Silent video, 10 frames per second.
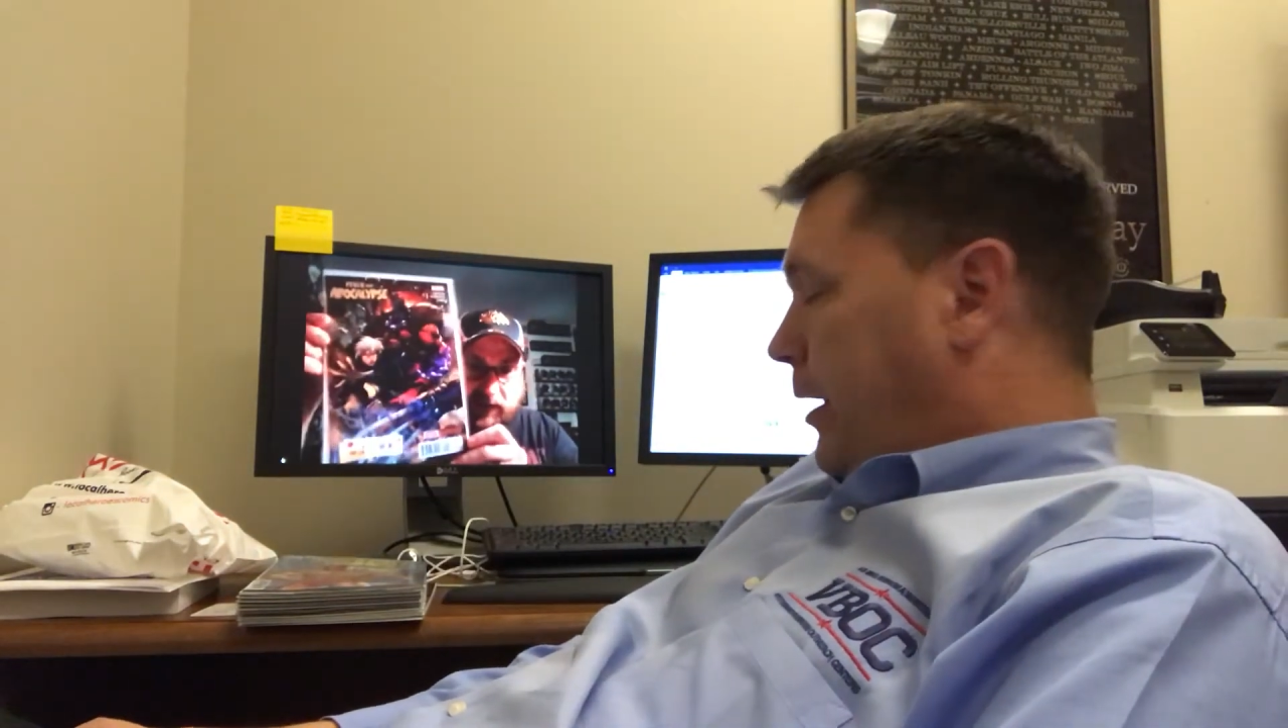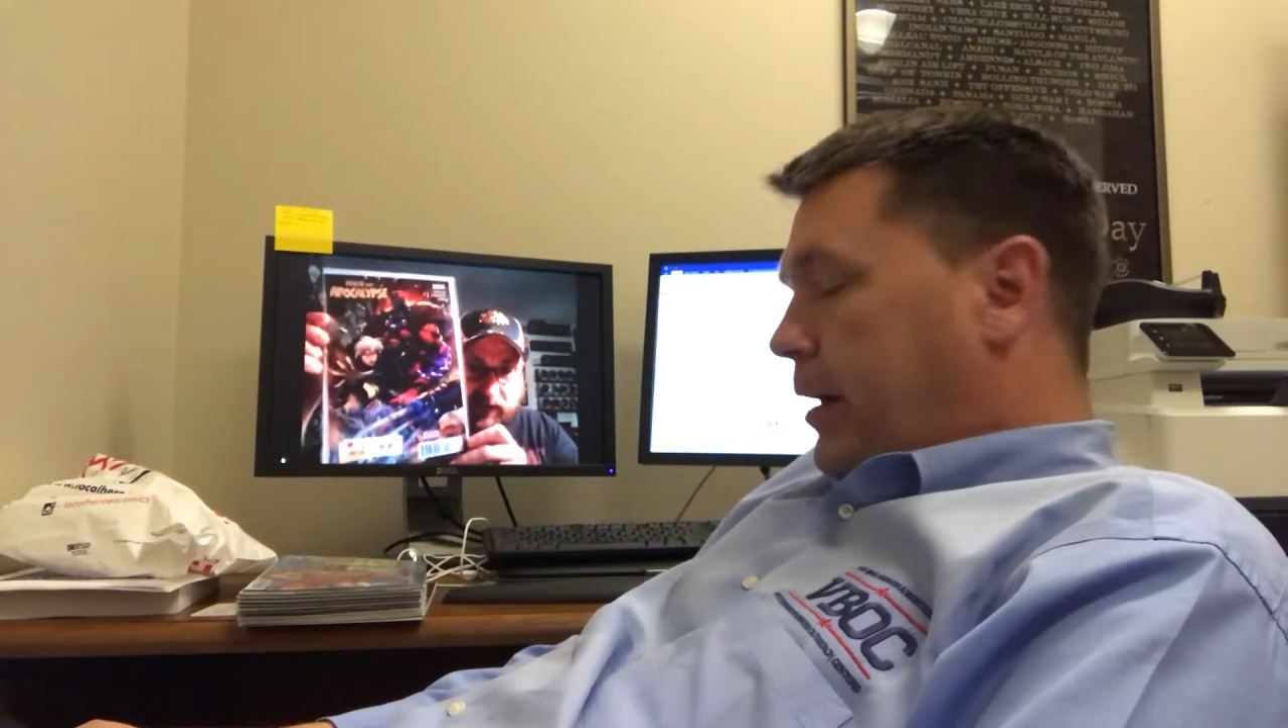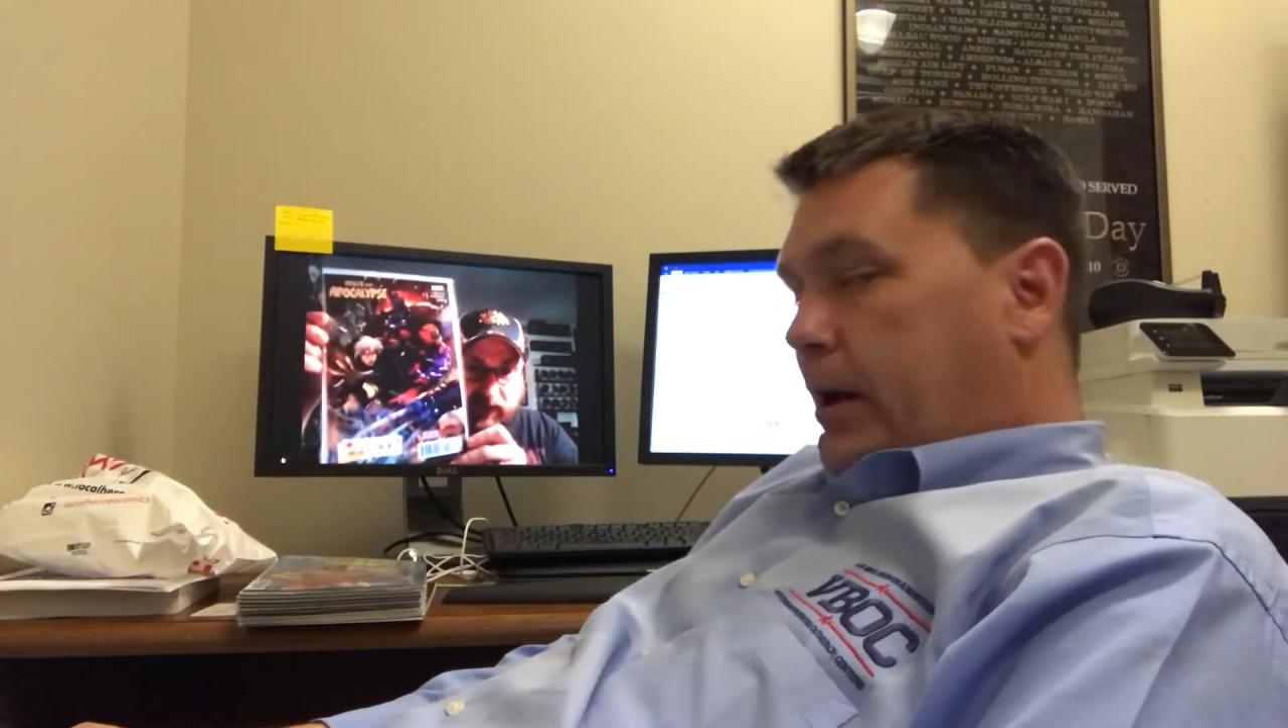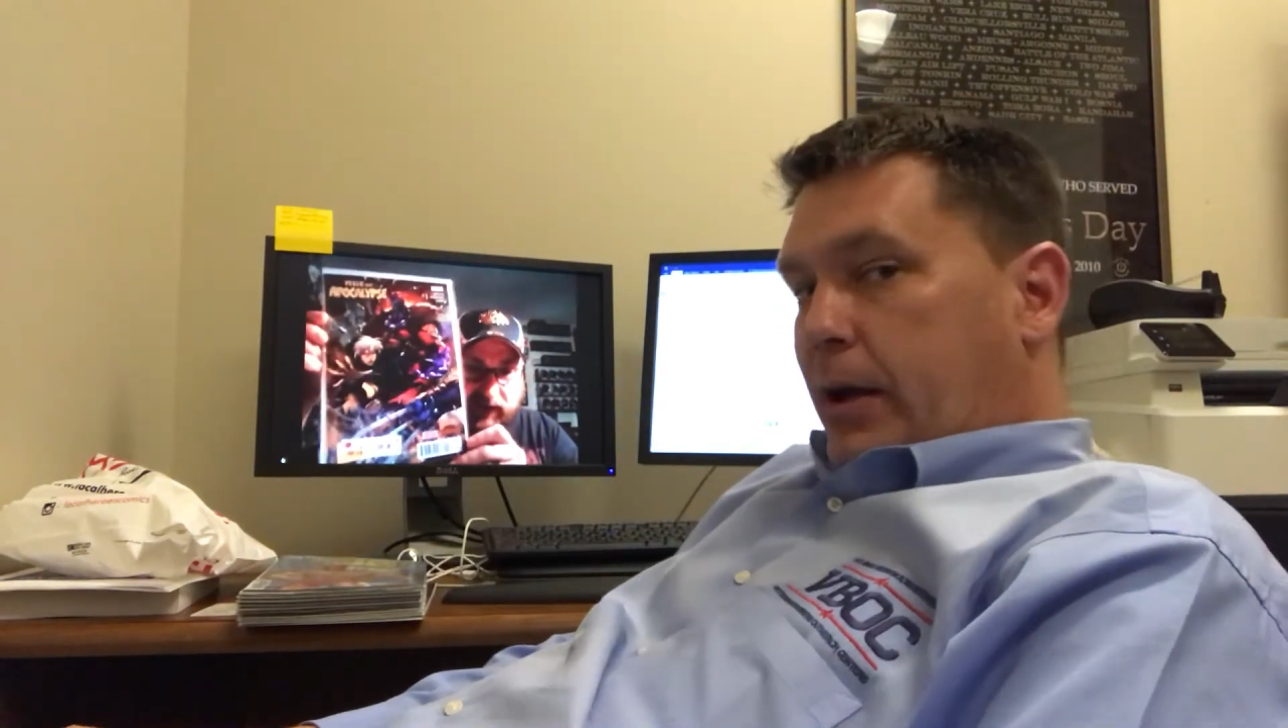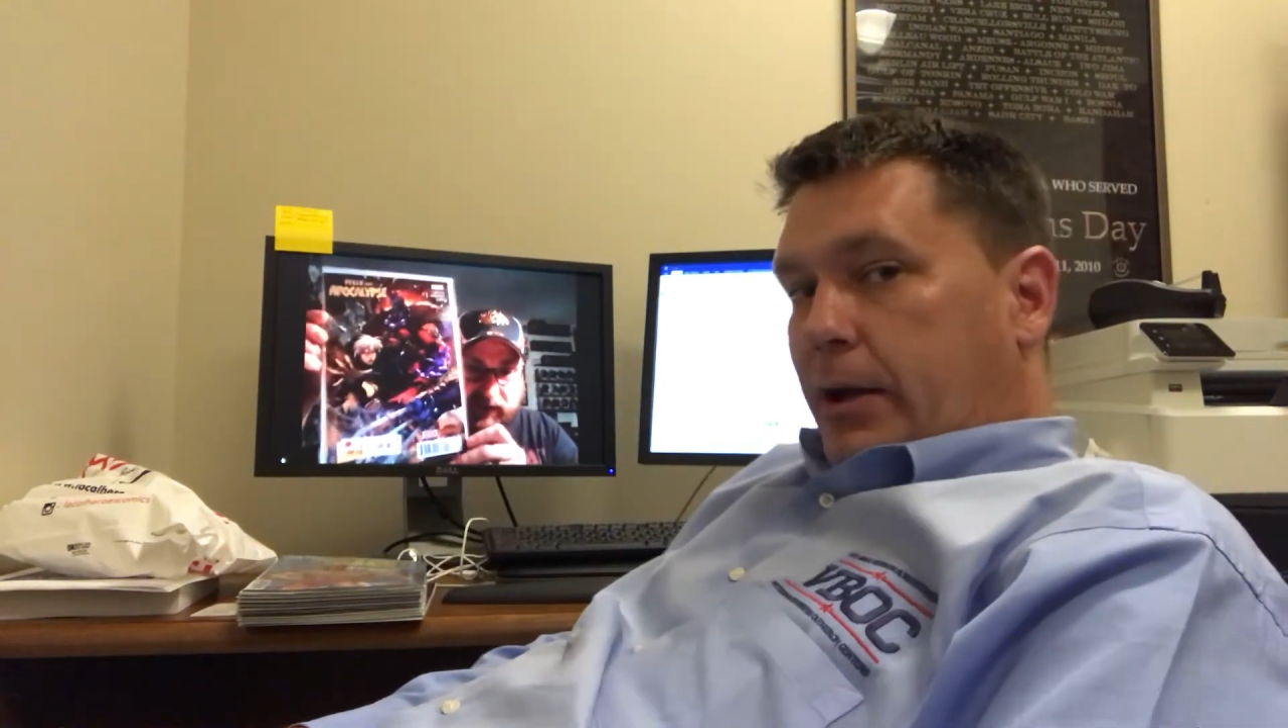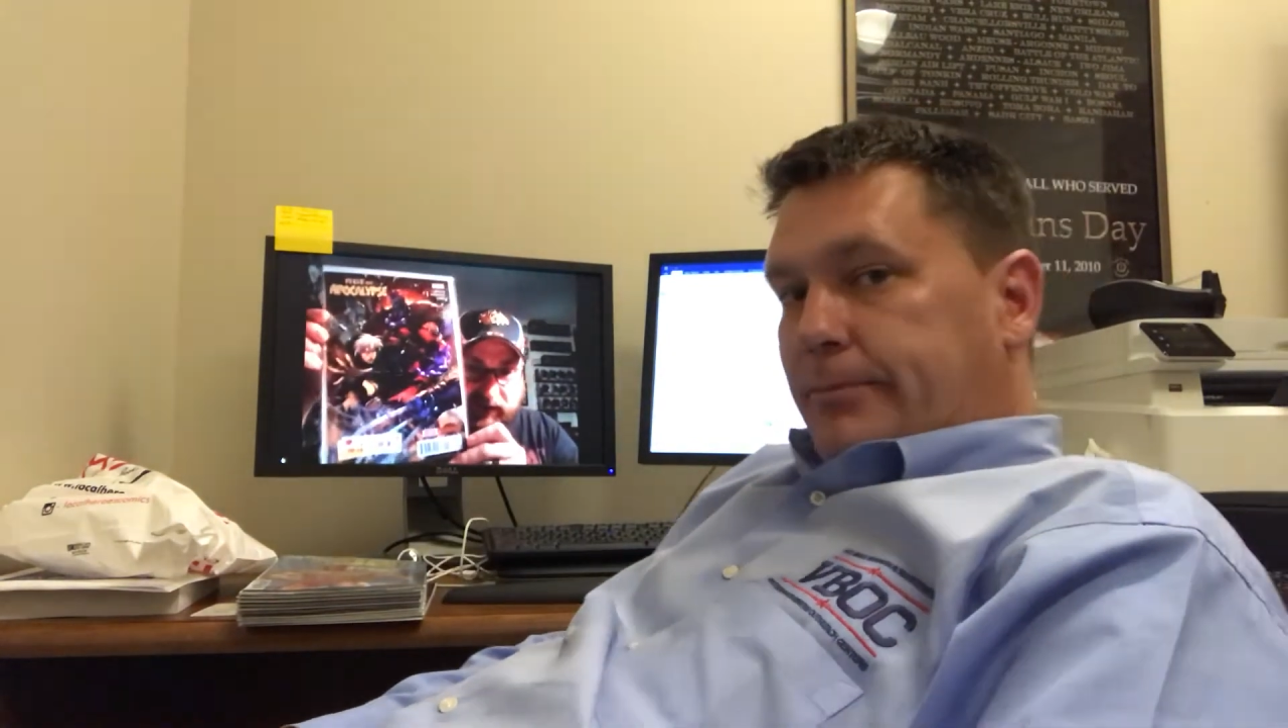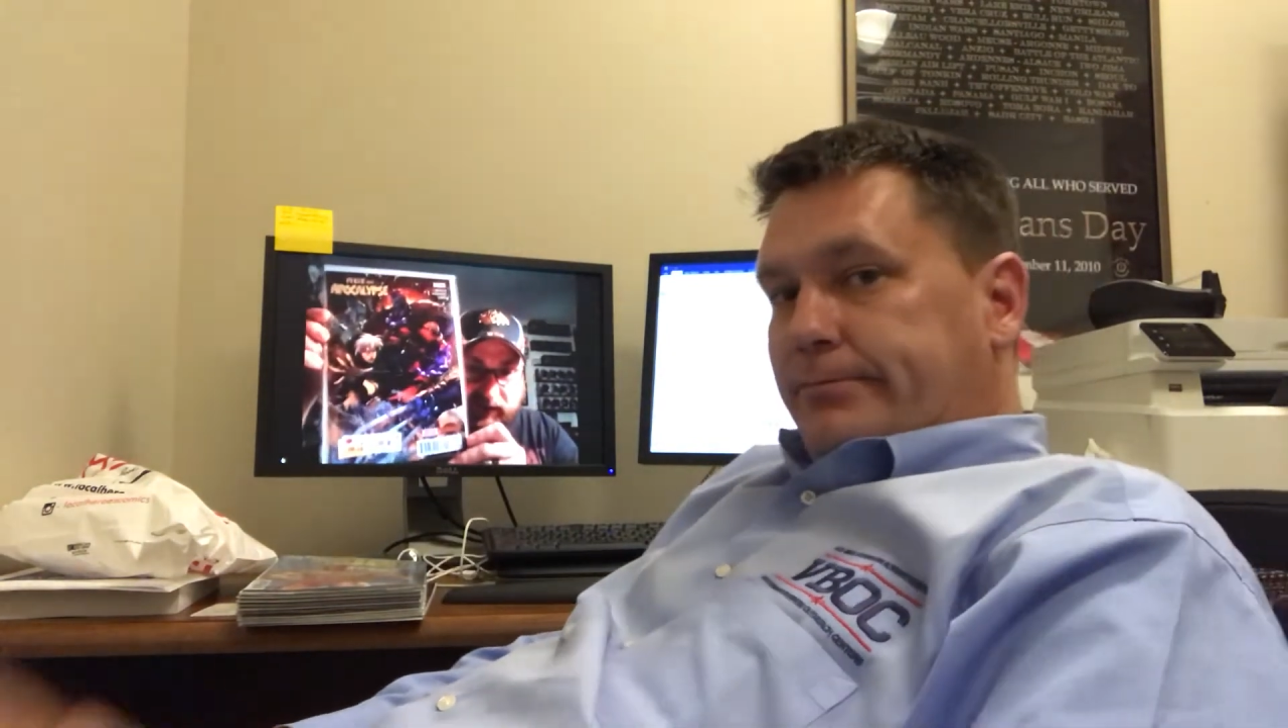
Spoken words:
but I